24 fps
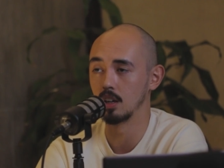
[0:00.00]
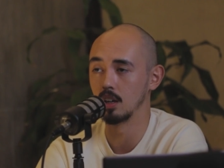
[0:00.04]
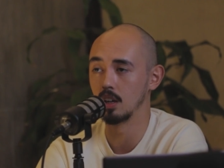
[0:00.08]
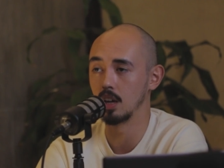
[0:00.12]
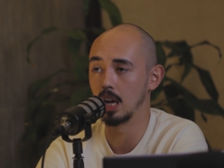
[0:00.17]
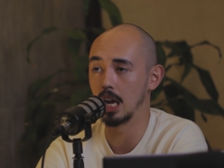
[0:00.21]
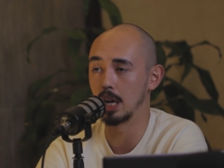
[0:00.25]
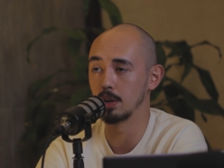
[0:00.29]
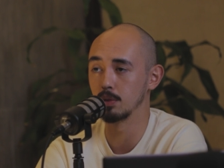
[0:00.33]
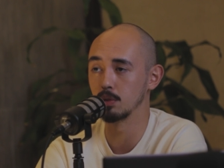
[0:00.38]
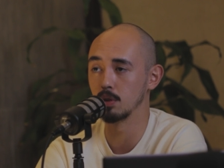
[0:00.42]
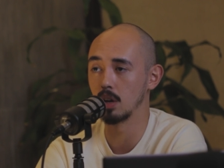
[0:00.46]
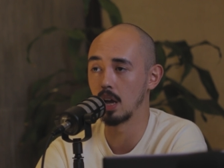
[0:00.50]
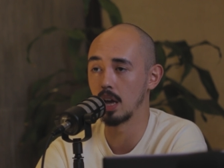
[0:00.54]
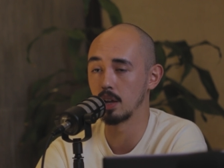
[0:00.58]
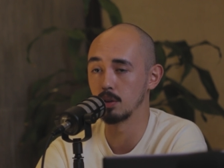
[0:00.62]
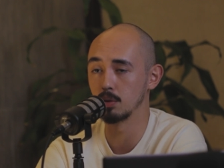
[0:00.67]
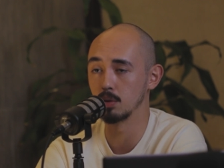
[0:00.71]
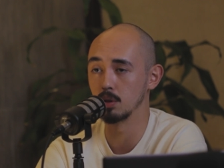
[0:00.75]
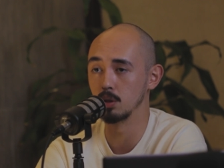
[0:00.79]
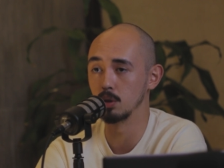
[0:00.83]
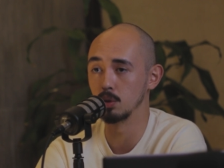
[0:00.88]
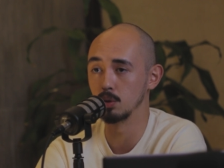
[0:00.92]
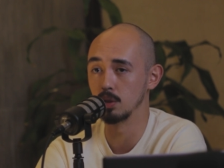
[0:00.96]
uh,
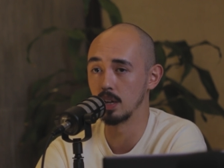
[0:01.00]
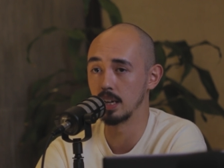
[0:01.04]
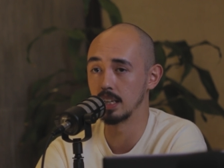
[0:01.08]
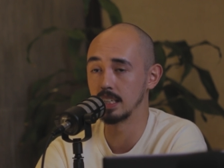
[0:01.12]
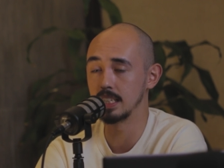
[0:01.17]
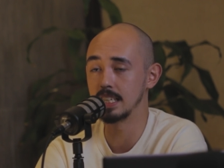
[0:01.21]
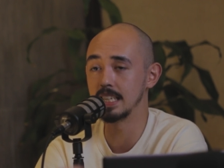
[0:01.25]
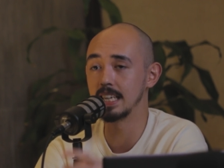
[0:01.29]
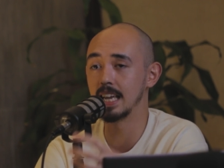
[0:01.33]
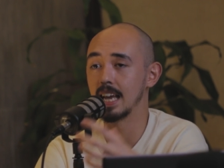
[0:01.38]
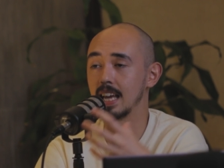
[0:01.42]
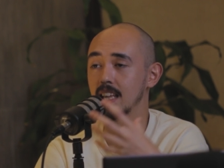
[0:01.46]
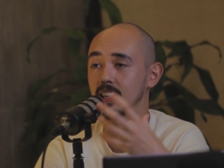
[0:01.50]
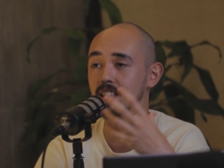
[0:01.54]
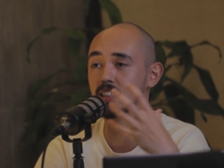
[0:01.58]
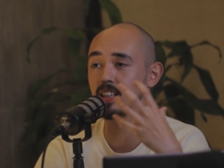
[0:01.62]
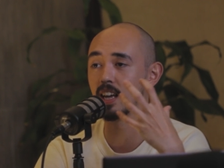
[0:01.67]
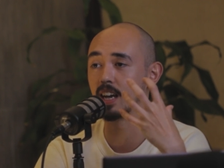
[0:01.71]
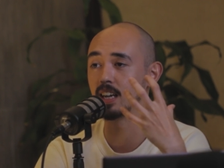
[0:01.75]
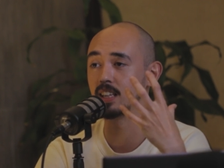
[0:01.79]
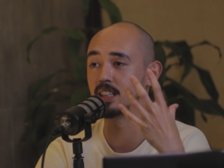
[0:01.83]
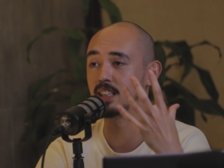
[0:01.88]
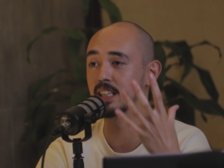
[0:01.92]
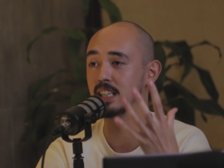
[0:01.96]
General Luna, and he had
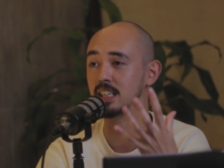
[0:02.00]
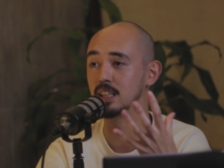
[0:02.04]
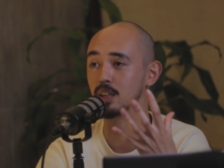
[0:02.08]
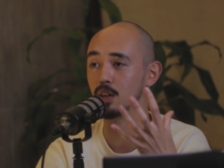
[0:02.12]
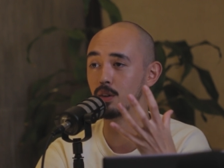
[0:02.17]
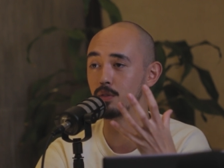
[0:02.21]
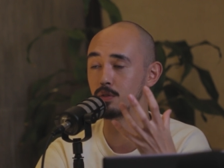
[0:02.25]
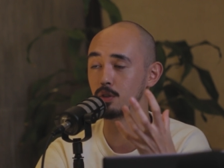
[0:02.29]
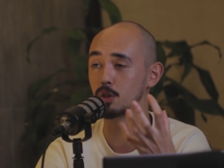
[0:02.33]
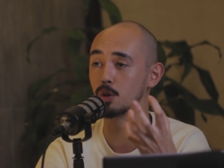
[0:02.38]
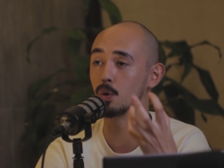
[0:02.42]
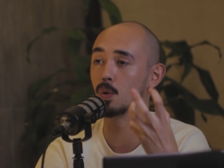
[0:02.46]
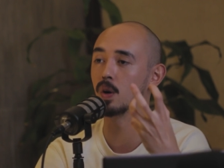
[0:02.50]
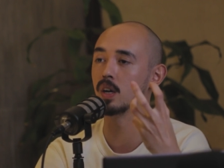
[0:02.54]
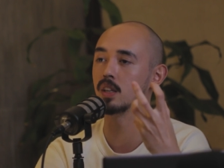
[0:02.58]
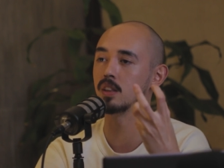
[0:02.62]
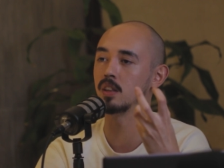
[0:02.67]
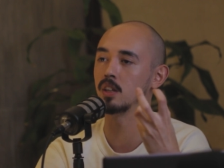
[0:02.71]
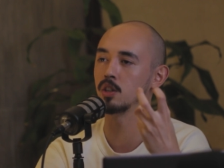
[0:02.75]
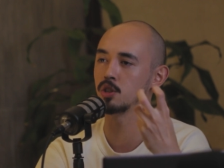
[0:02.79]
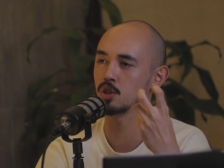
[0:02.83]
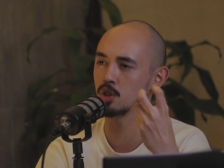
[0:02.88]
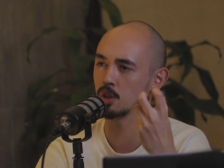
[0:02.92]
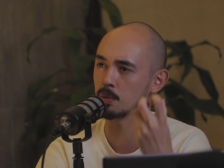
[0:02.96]
the idea of, you know
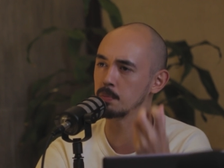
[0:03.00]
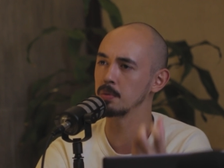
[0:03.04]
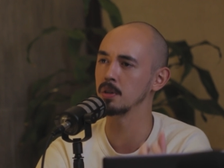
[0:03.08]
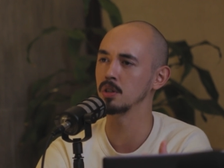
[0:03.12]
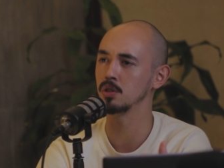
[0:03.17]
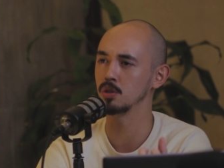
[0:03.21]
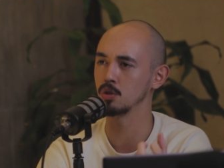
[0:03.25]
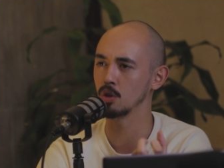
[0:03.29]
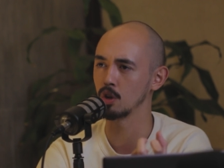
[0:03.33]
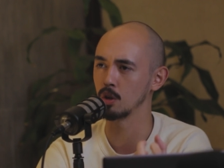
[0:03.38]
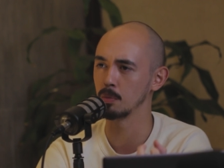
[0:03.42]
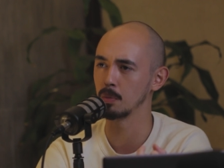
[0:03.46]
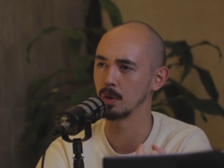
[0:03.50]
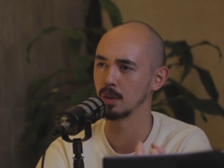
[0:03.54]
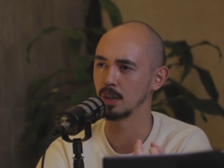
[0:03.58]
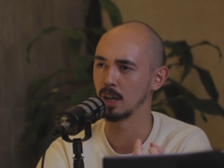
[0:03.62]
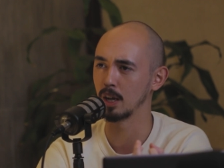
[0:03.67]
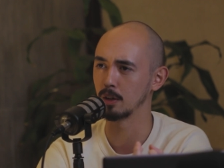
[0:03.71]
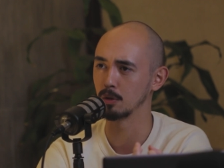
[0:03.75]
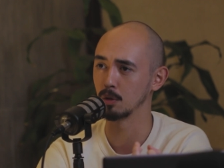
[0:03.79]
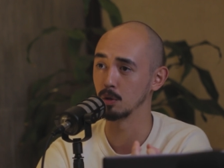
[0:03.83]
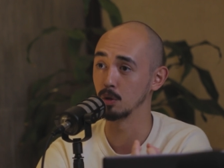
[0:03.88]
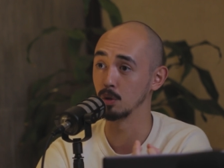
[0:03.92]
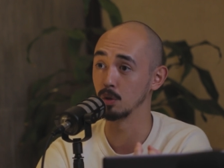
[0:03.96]
what, there should be a story about
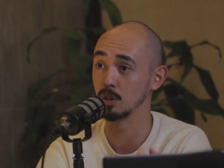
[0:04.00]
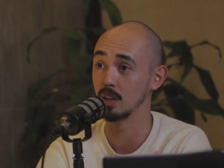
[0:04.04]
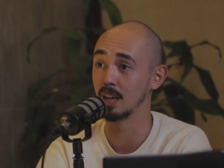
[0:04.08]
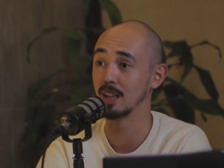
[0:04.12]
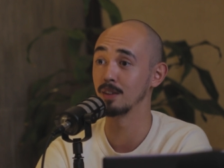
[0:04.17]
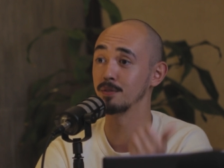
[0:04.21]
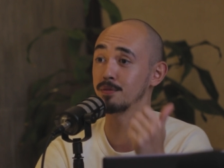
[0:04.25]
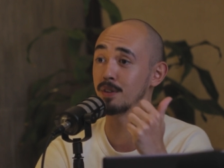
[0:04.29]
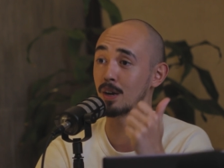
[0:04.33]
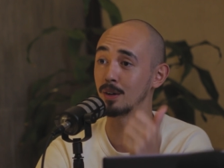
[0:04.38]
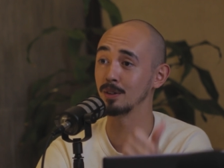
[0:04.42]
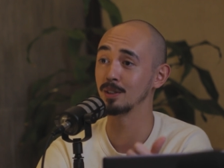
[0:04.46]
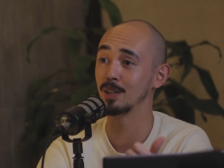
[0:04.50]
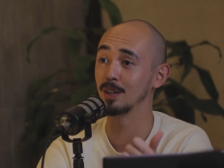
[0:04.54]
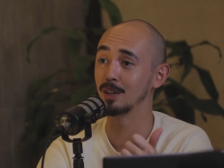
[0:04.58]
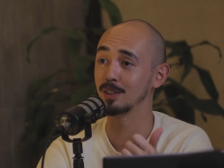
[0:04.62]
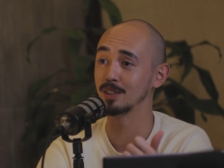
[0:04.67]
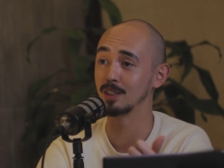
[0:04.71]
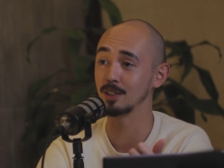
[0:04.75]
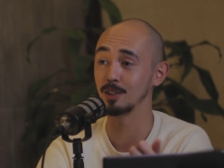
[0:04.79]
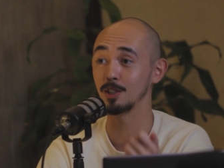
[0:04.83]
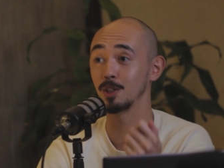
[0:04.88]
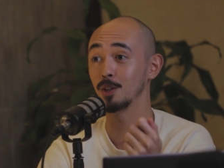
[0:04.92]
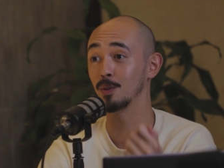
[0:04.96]
General Luna, and found
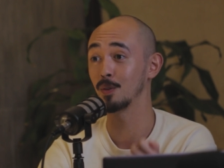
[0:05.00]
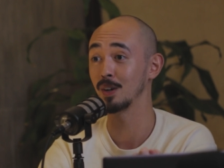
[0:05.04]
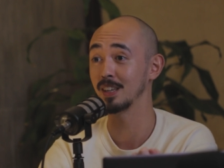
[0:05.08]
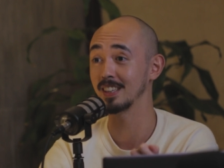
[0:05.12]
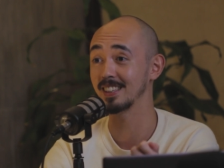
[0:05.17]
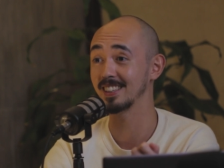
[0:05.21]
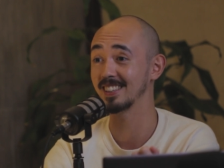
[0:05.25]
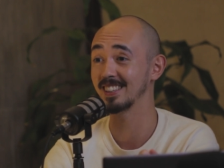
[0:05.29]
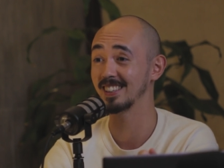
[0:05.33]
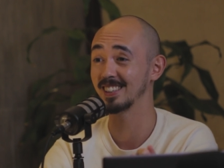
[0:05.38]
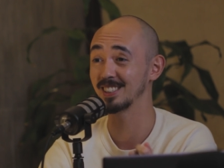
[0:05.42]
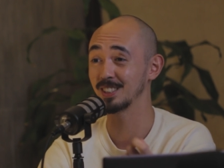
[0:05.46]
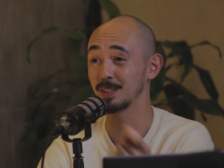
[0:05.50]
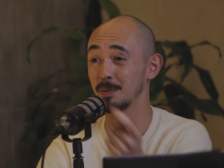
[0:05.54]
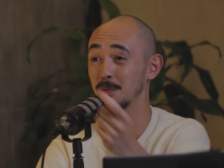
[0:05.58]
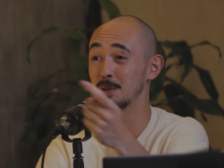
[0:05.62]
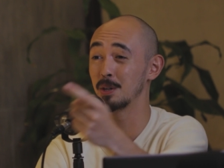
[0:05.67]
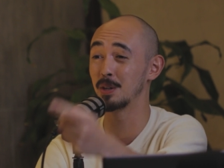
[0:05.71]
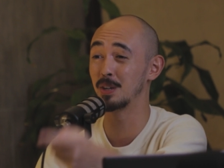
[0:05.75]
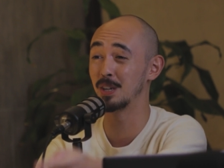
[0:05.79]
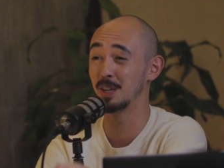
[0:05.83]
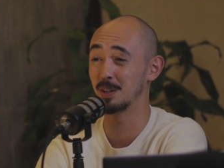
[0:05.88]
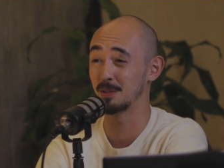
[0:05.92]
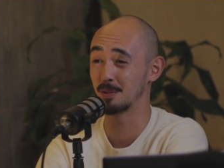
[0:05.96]
out that, you know what,
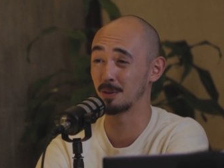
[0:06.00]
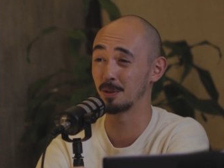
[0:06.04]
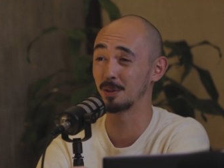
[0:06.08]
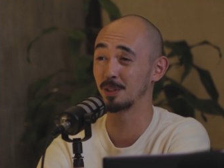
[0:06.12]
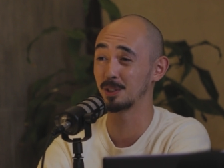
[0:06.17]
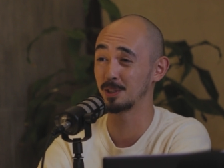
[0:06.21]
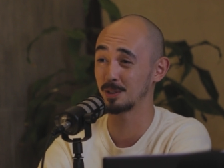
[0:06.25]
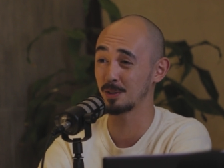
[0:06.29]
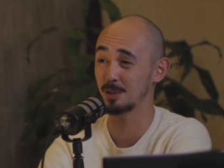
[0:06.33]
somebody wrote a